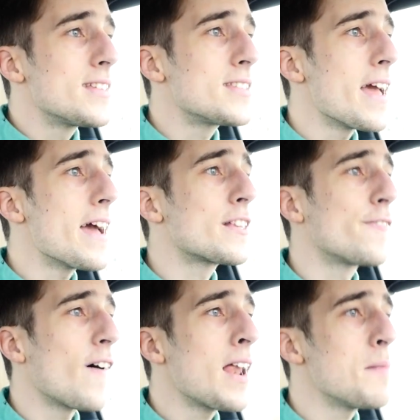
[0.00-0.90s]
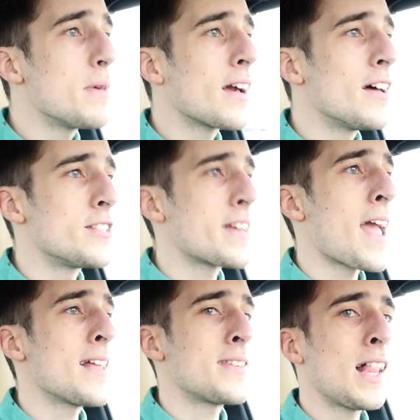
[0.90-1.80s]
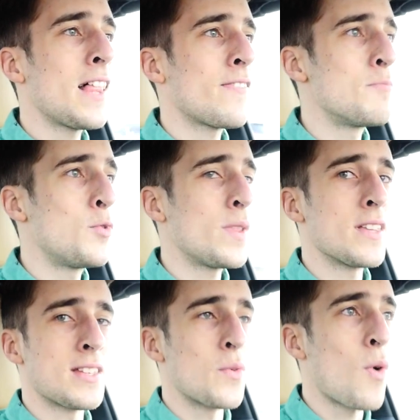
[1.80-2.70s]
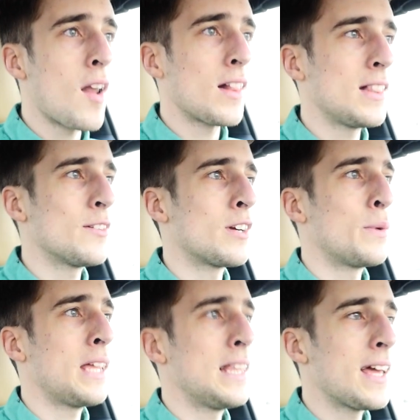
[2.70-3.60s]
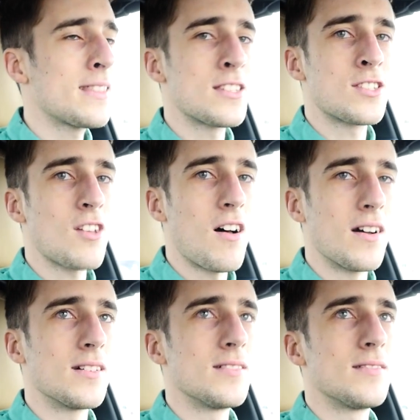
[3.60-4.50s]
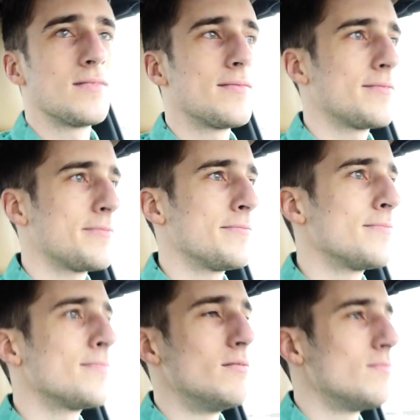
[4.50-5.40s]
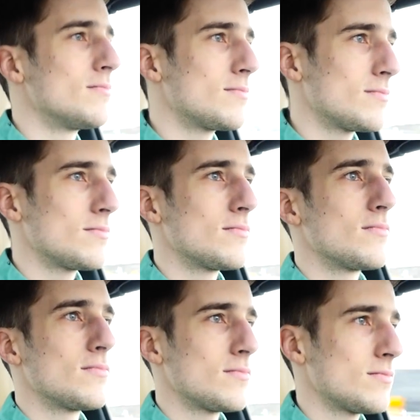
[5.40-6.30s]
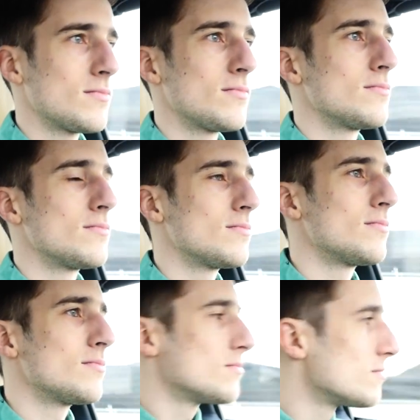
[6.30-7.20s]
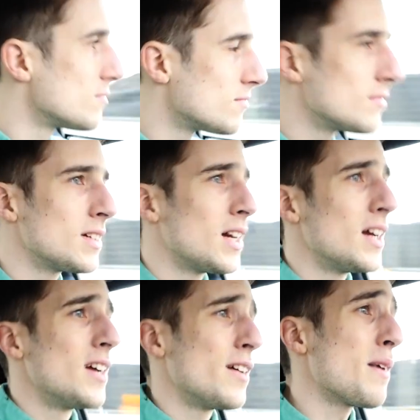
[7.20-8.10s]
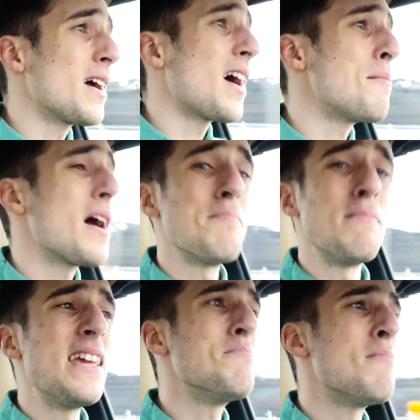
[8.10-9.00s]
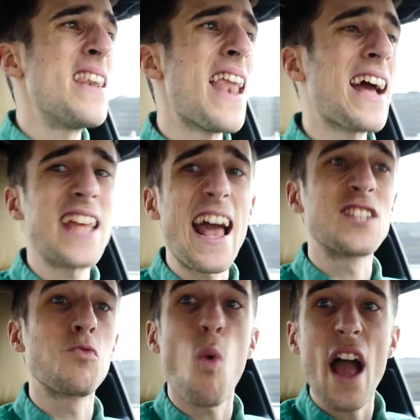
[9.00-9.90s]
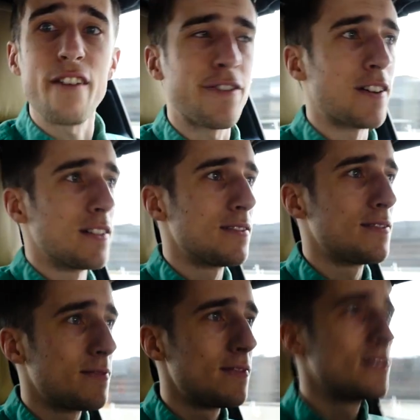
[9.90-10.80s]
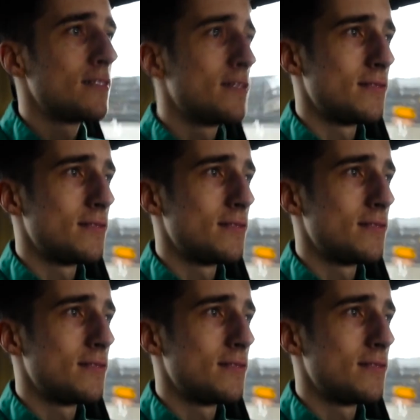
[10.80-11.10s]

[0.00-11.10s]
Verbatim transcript: See, it's funny because you can't tell if I'm doing this ironically or I really like the song. Shine bright, make sure that stay tight, cause tonight I might meet my next ex-wife, Mr. Big Chief